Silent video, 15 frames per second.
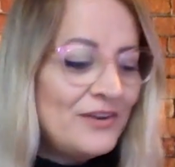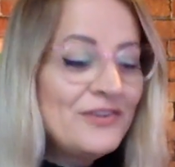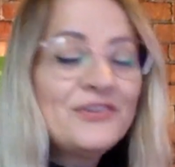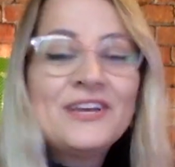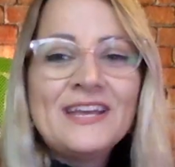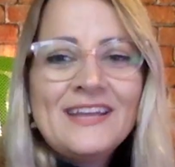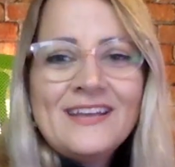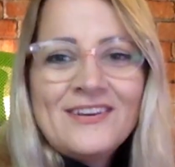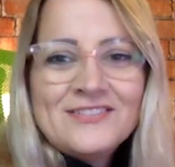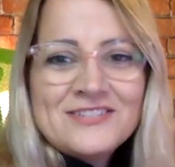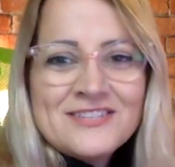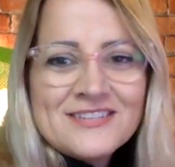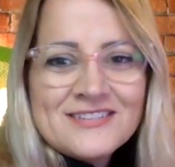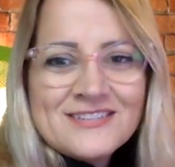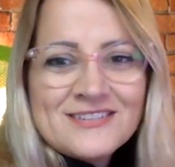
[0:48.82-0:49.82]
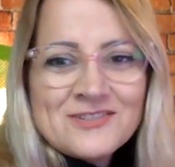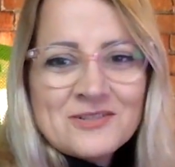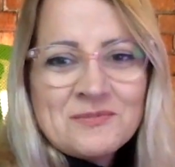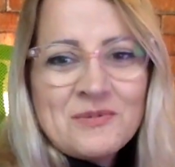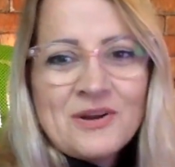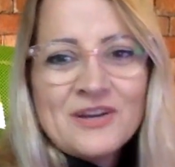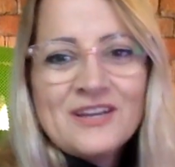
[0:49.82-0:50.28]
getting onto this
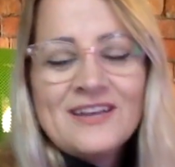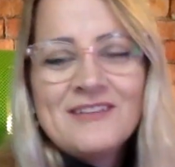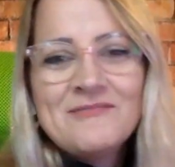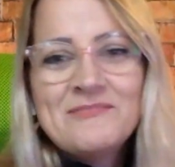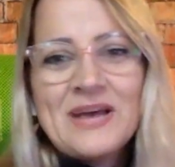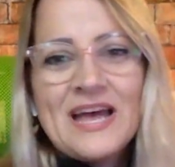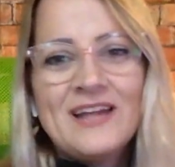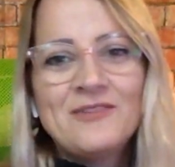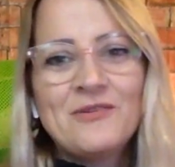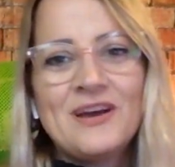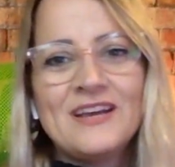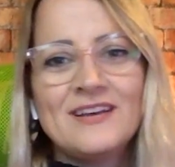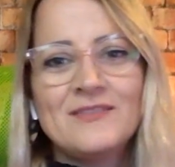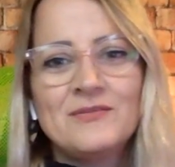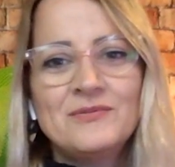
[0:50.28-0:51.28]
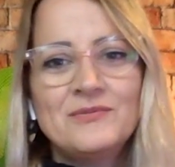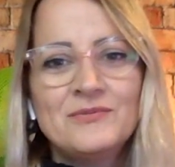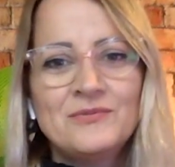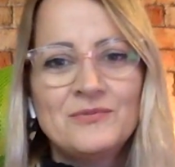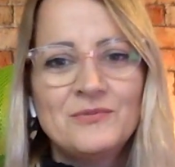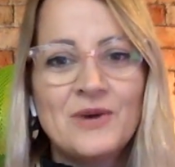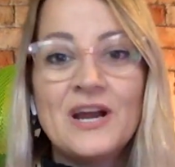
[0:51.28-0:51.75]
digital marketing bandwagon?
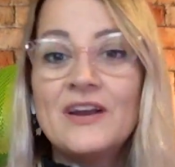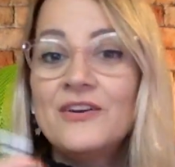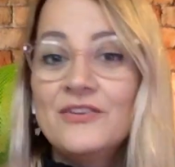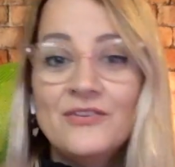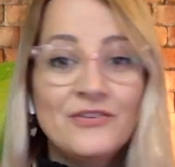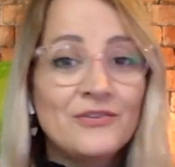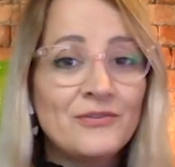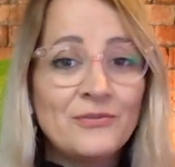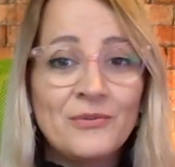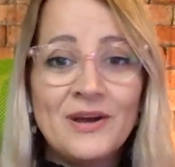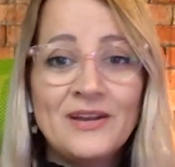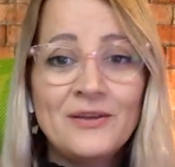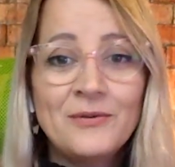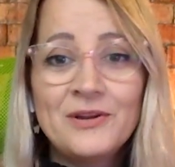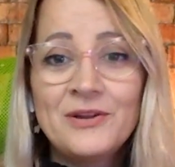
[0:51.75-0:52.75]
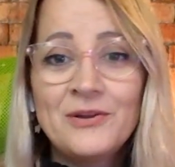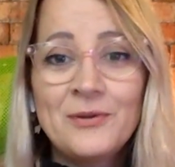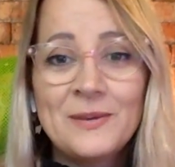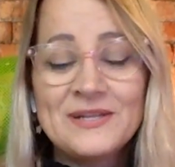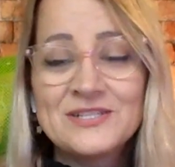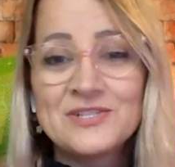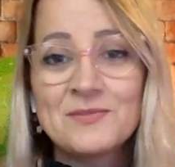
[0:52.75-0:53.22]
Why do you want to know
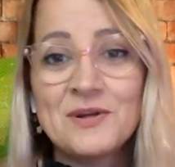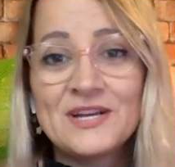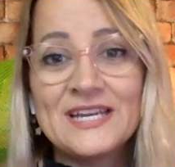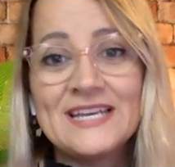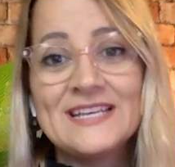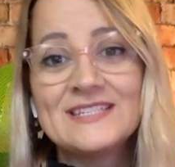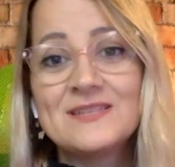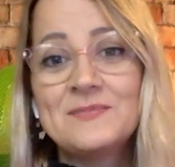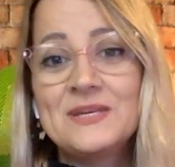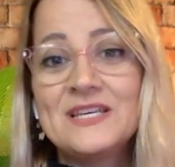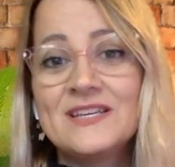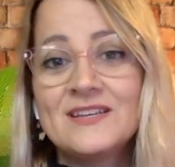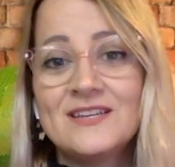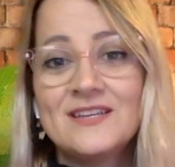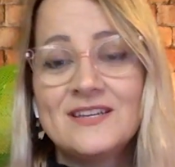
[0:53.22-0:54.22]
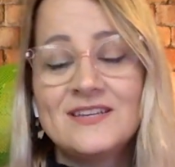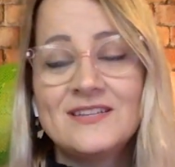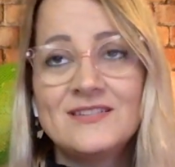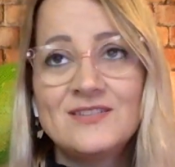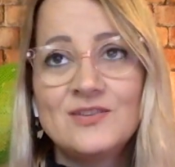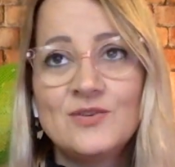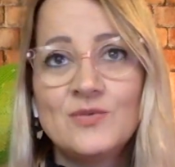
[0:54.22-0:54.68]
about digital marketing? Is it
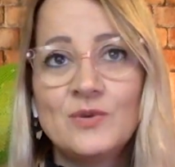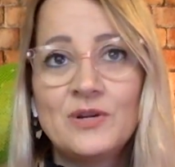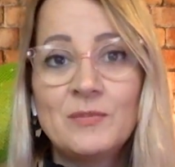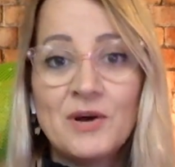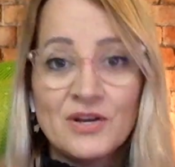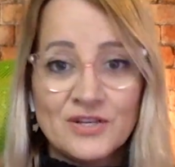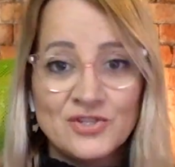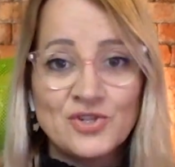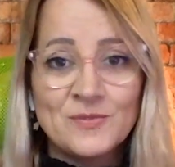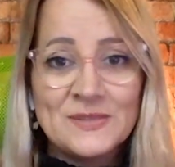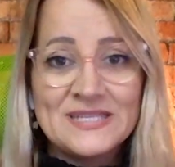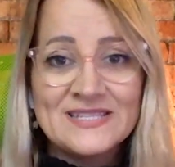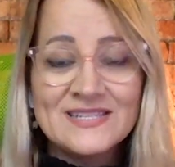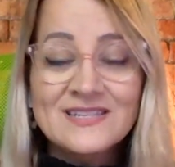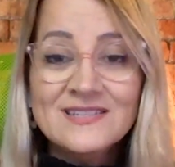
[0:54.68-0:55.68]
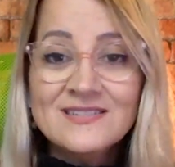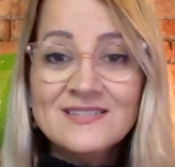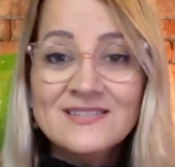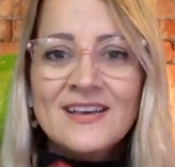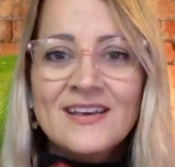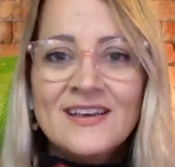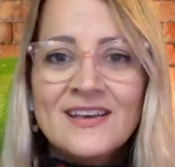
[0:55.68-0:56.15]
because you want to market your business?
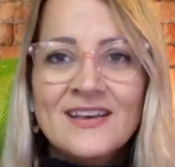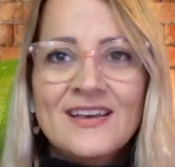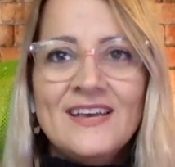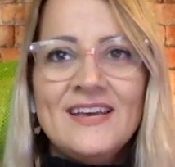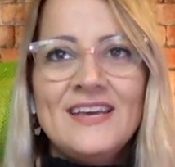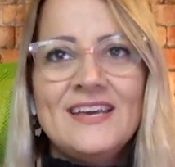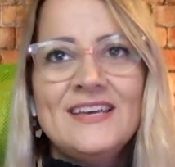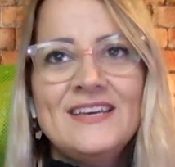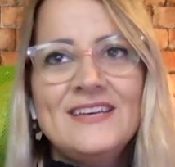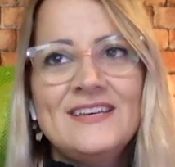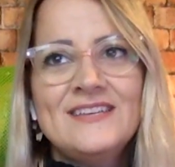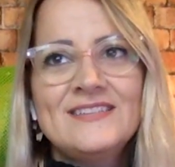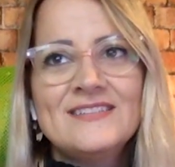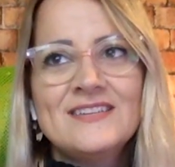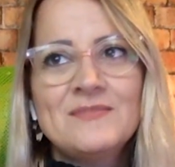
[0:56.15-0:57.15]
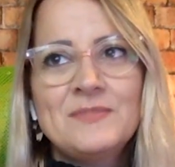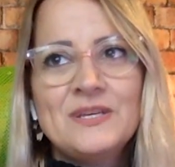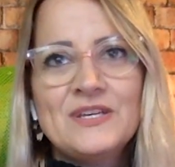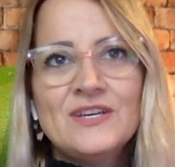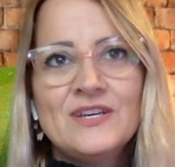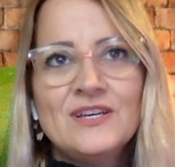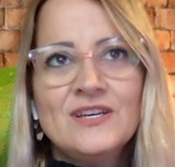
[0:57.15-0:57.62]
Is it
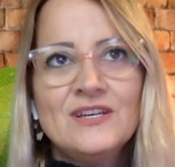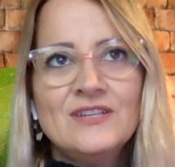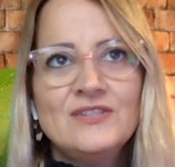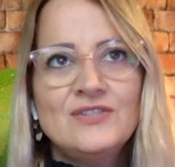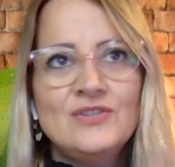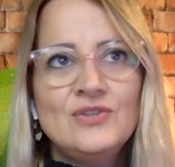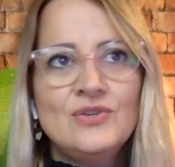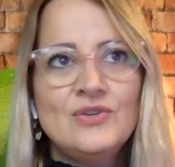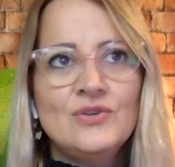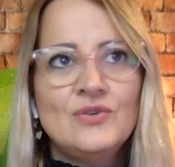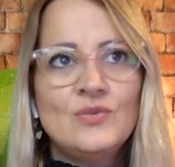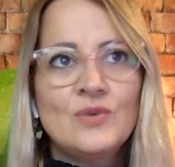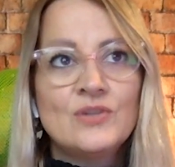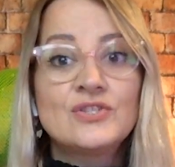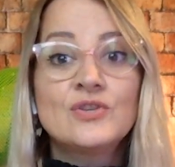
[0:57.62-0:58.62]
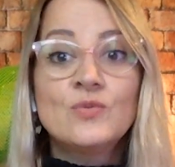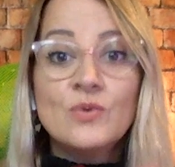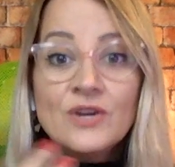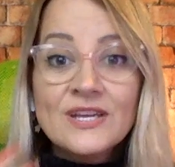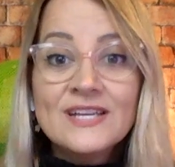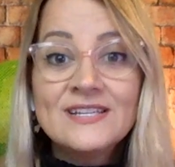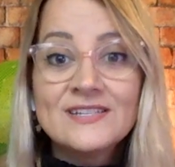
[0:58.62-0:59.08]
because you want to
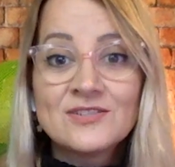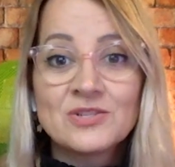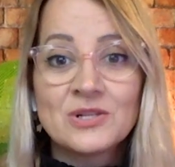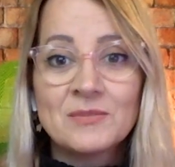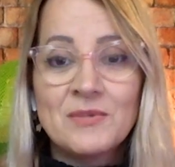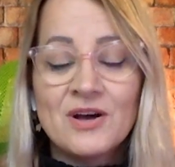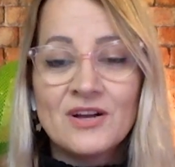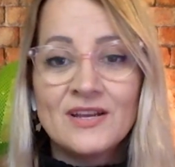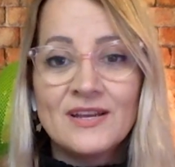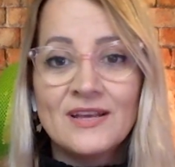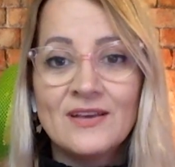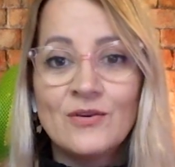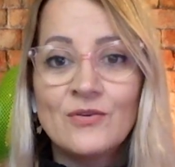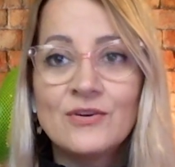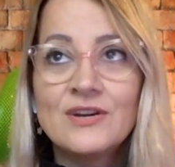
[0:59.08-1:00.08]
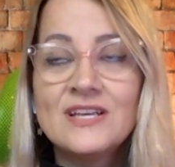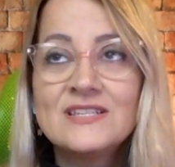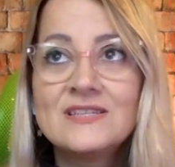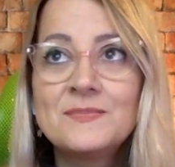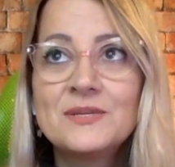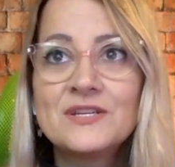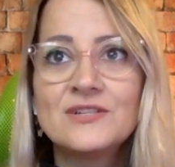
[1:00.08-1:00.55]
work in digital marketing? Or is
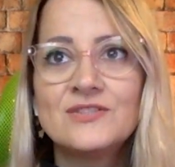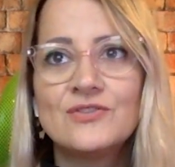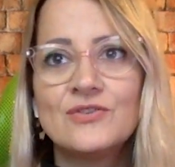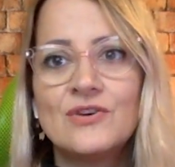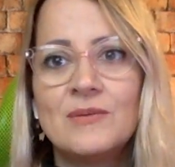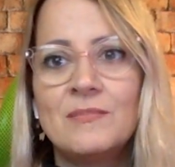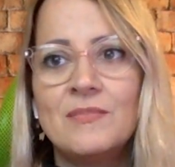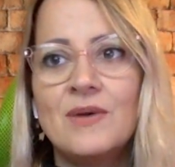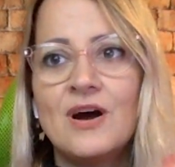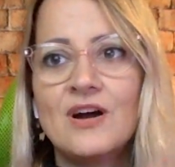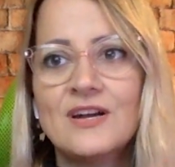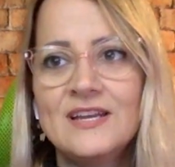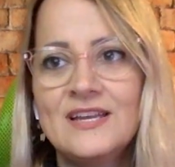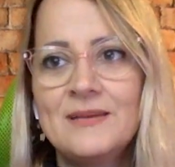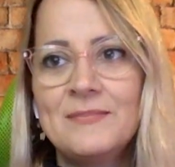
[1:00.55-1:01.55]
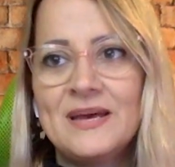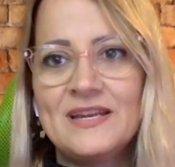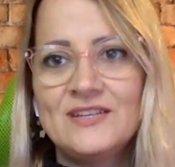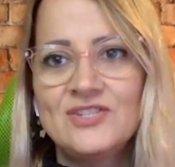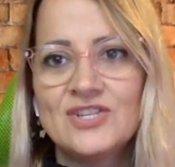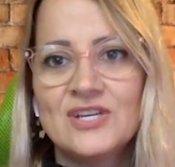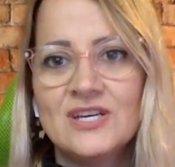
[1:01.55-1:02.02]
it because you're a marketing
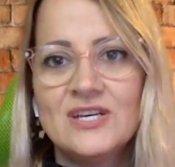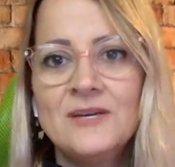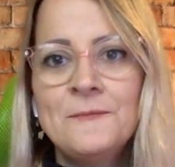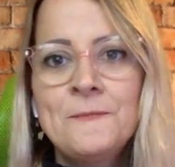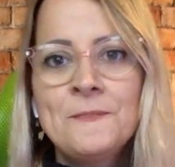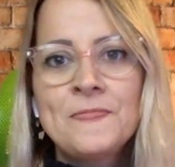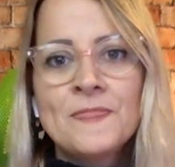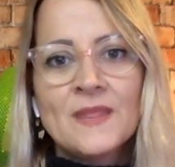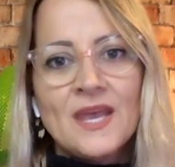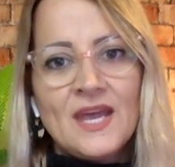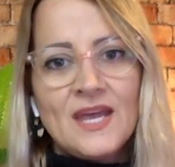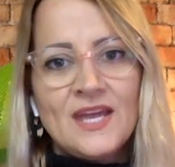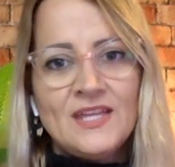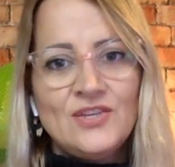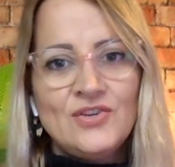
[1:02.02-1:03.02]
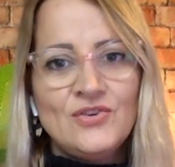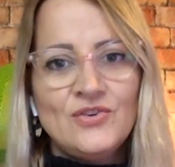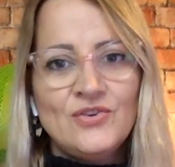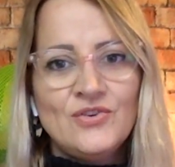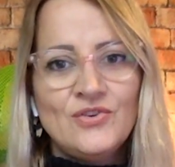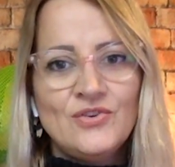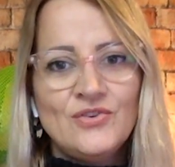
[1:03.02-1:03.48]
manager and
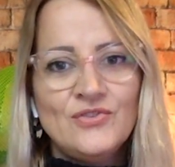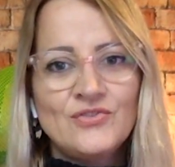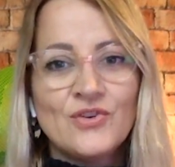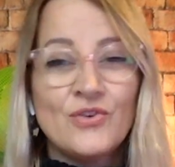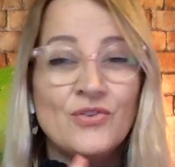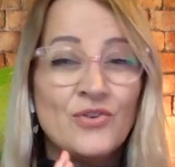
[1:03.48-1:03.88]
you don't